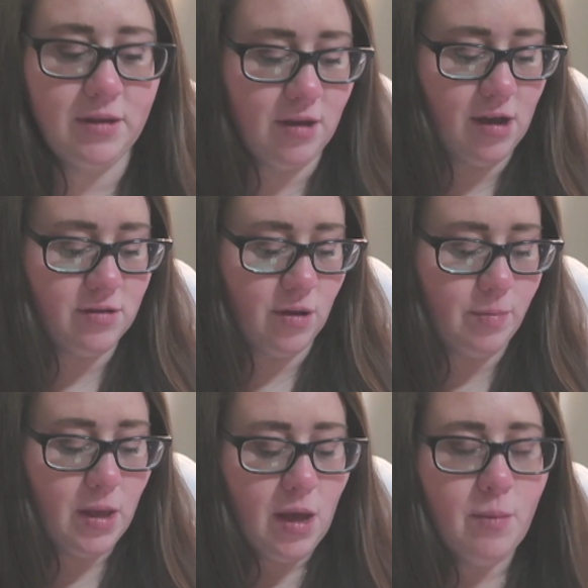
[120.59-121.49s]
It's
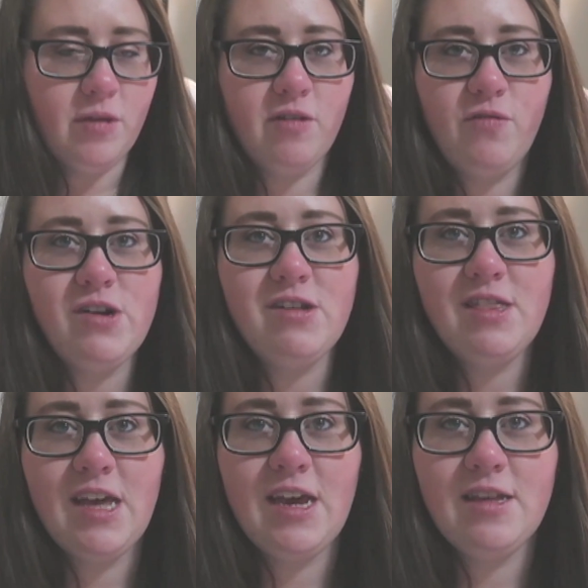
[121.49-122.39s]
awesome. But the first
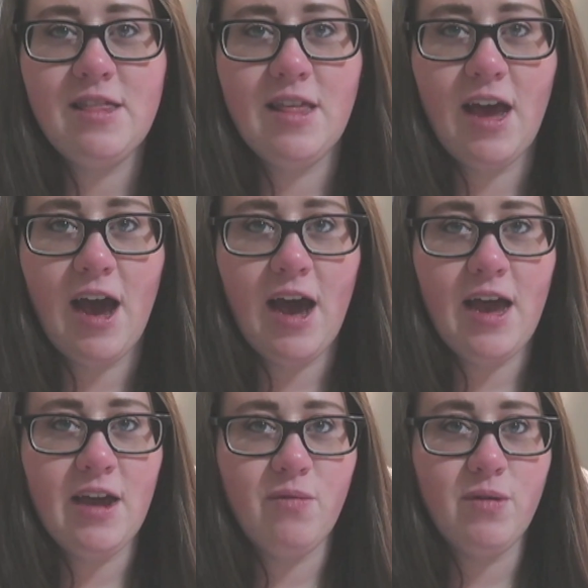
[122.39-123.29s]
things that
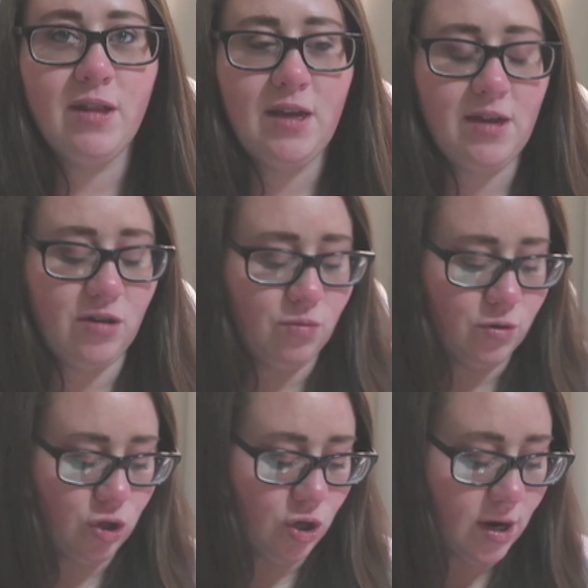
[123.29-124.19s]
I really
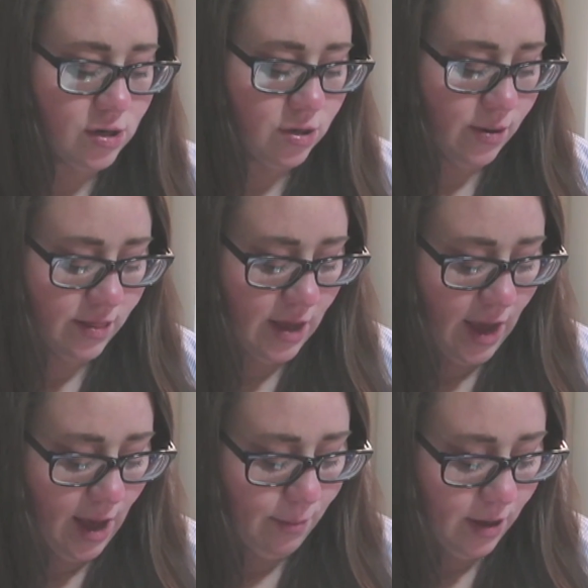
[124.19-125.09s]
was drawn to on the
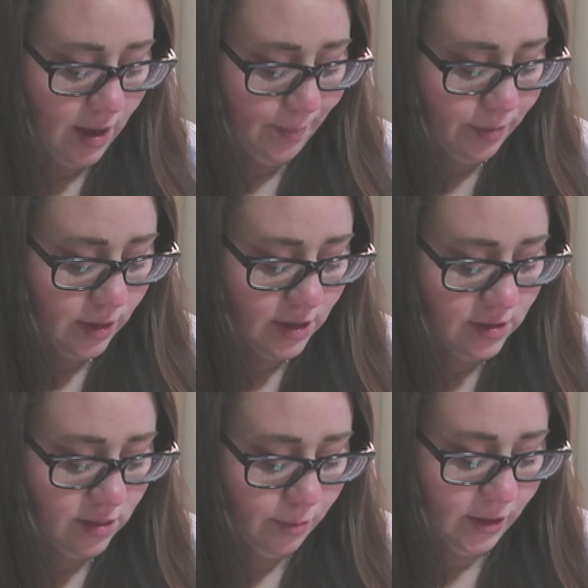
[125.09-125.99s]
app
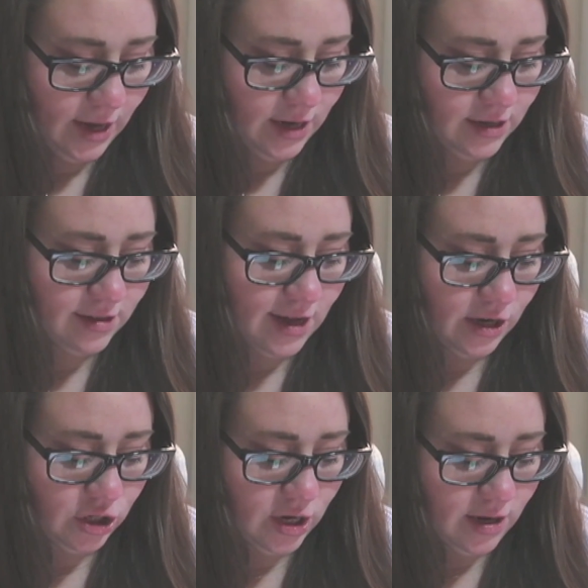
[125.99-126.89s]
is the planning
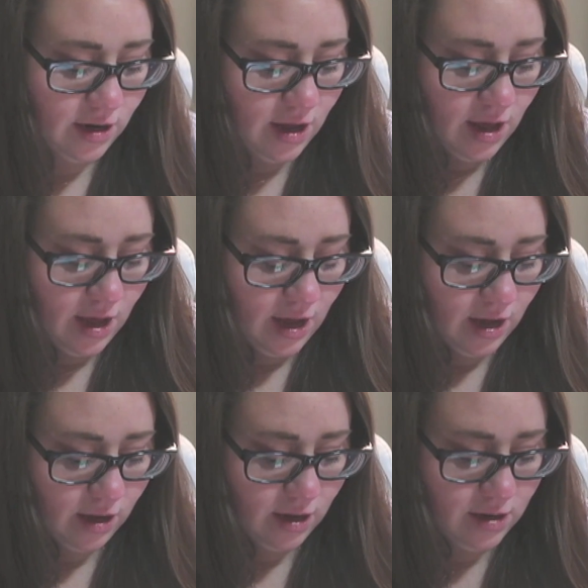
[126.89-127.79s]
section
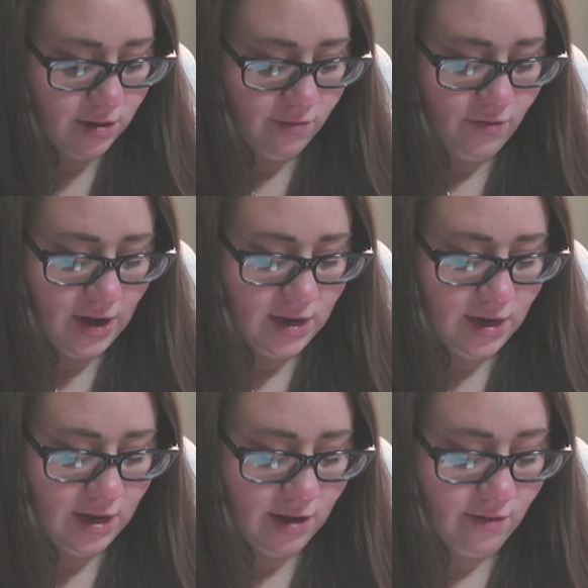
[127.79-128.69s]
and
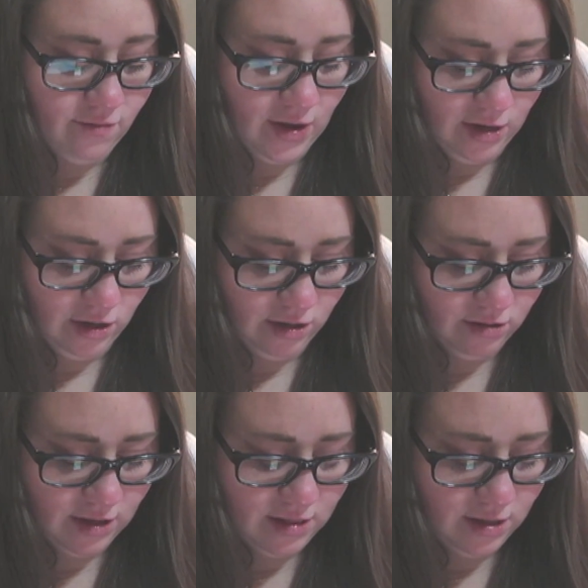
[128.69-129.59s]
finding
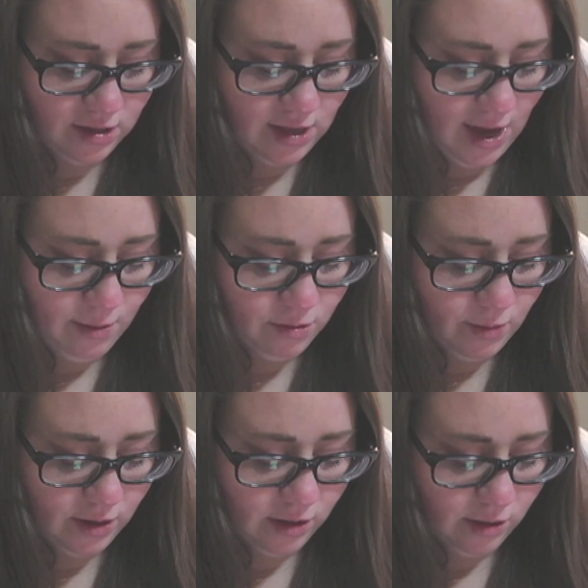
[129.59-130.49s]
vendors. And this app's
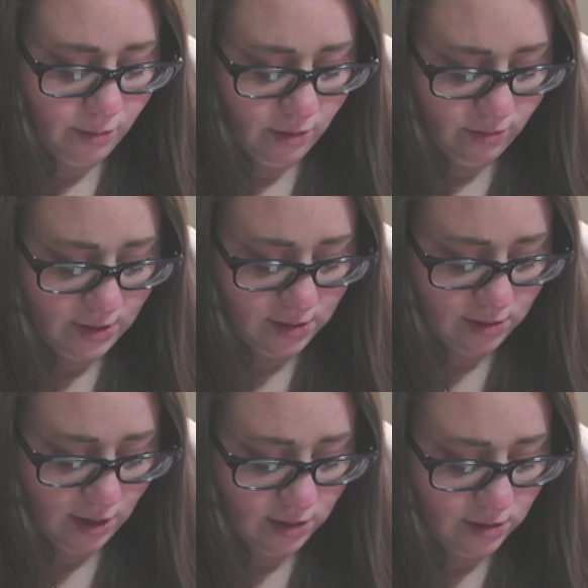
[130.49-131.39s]
been a little bit
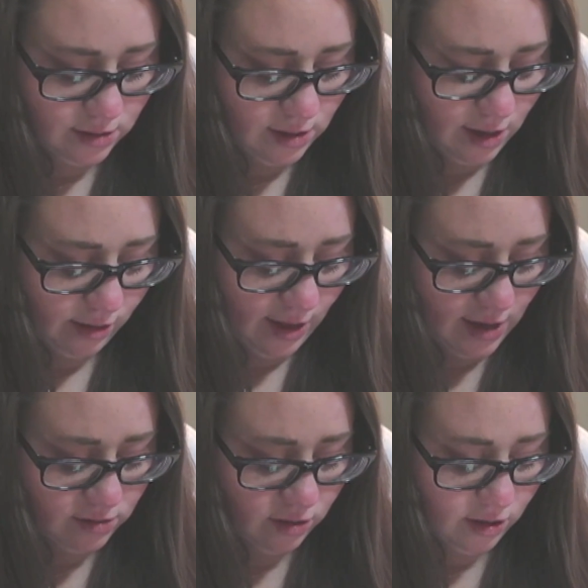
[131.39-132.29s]
redesigned since I
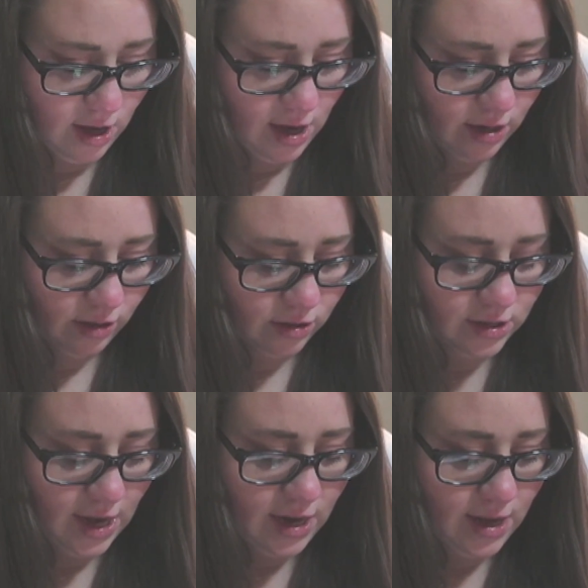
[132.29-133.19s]
last look at
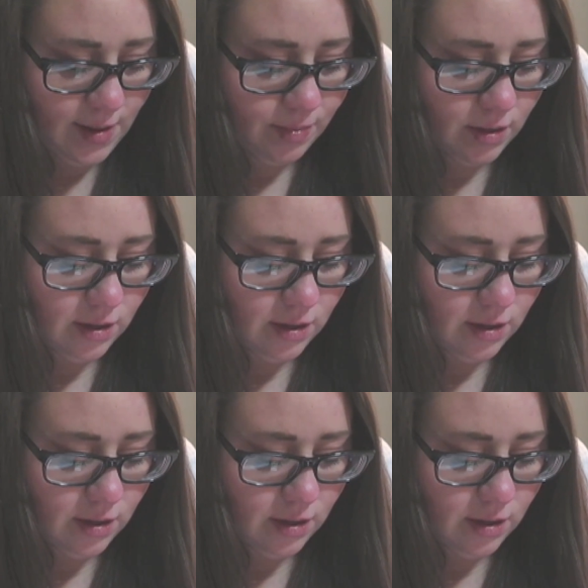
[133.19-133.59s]
looked at it.